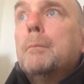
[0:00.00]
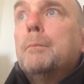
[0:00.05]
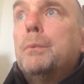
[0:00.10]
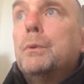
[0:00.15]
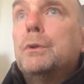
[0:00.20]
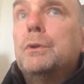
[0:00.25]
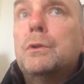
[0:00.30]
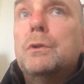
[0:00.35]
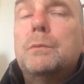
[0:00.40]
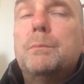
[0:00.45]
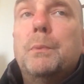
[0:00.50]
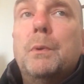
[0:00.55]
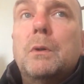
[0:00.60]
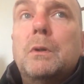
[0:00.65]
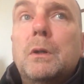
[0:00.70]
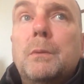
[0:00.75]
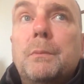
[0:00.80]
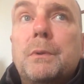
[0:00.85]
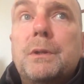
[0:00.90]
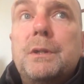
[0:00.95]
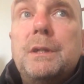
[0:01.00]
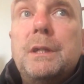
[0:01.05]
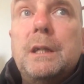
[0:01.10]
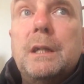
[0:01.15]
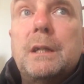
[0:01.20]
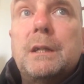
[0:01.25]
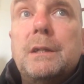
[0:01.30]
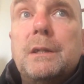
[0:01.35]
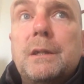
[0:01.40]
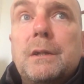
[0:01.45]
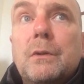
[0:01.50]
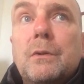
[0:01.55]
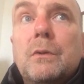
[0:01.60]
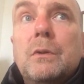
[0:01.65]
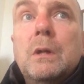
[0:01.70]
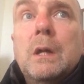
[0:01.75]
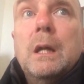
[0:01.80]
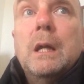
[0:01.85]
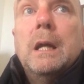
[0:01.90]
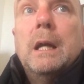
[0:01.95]
and produce book number six, you
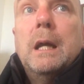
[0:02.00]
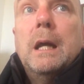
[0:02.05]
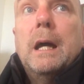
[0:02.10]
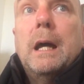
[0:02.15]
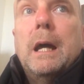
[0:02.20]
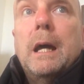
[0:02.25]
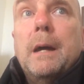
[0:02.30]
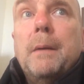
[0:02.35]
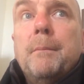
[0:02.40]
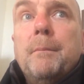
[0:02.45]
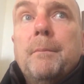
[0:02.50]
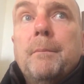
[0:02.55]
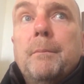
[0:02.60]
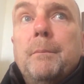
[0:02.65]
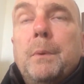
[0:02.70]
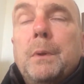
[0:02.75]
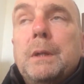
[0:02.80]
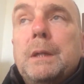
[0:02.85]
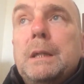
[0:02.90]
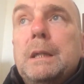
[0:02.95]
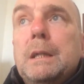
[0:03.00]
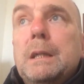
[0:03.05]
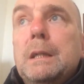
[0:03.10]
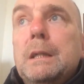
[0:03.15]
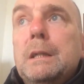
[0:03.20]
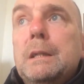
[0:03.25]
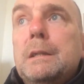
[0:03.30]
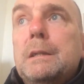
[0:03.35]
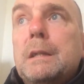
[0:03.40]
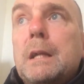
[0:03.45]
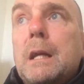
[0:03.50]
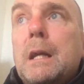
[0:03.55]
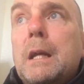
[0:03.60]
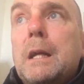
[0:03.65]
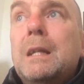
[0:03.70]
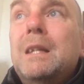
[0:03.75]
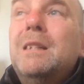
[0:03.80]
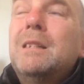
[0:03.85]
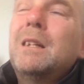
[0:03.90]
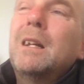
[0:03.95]
know. Um, but he's uh,
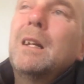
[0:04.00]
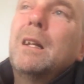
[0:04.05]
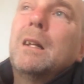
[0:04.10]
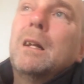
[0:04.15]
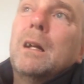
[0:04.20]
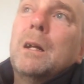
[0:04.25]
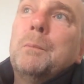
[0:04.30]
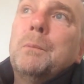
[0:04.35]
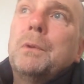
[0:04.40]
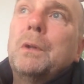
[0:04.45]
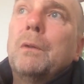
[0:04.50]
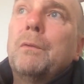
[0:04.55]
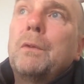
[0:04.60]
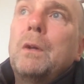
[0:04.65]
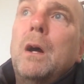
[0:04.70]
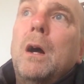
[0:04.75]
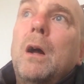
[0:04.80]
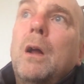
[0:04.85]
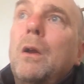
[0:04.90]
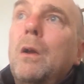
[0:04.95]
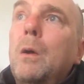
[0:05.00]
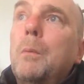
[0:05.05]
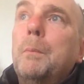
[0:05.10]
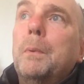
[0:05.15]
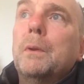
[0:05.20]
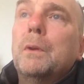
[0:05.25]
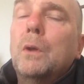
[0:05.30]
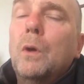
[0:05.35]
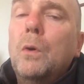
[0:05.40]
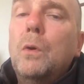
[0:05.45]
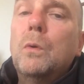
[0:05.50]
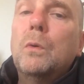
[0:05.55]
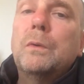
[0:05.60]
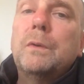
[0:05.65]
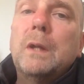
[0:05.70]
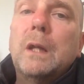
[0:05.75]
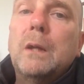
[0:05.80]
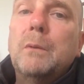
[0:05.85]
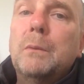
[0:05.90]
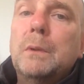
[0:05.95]
he's kind of got himself caught up in the whole
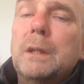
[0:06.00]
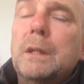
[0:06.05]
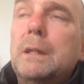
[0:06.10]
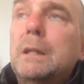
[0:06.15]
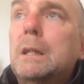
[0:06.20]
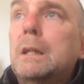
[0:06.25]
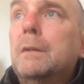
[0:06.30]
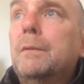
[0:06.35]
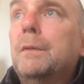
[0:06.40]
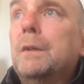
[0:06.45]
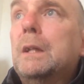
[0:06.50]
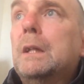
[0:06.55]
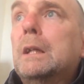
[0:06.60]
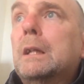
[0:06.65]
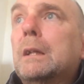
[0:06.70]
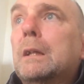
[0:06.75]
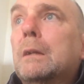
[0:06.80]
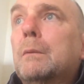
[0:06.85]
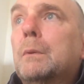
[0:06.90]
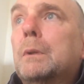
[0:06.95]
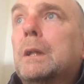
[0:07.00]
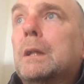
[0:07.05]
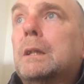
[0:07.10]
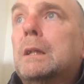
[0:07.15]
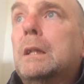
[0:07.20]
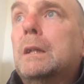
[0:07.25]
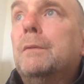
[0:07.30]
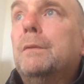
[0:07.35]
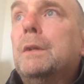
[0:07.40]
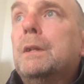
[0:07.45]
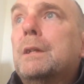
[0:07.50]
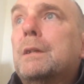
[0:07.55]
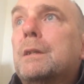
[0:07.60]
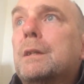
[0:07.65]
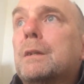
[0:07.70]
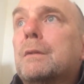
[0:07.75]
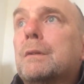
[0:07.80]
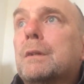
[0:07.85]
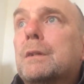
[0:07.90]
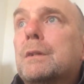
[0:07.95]
thing with the T V with the T V
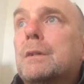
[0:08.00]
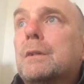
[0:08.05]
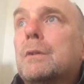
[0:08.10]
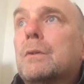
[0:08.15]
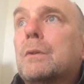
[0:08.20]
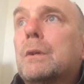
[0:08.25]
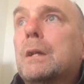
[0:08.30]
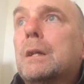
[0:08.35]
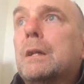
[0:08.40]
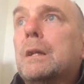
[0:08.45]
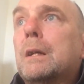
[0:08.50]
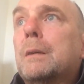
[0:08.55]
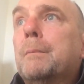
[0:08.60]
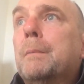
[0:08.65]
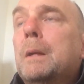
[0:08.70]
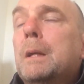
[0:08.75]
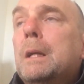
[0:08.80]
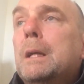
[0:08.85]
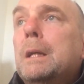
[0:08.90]
series, you know. And um,